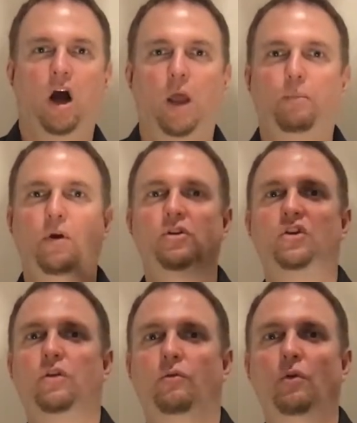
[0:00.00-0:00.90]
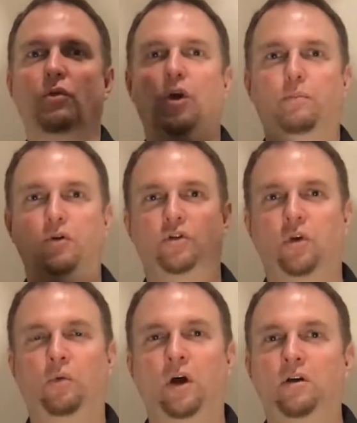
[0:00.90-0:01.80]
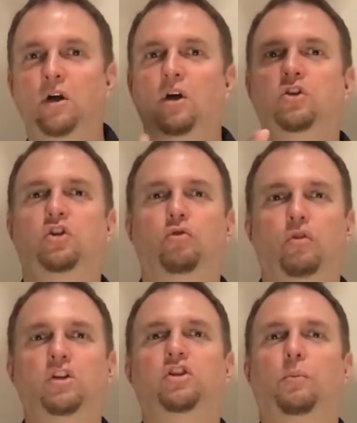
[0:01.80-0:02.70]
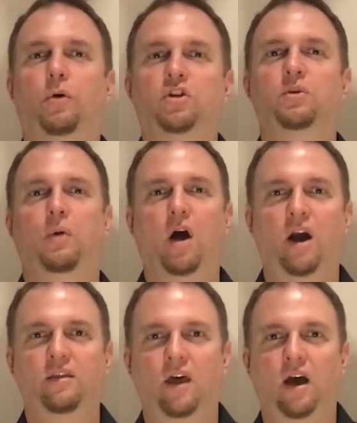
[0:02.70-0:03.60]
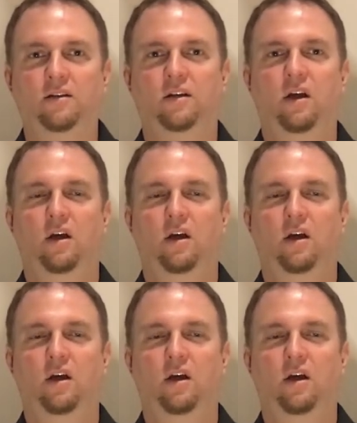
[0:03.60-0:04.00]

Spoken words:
I pierce through their persona to reach the person behind that.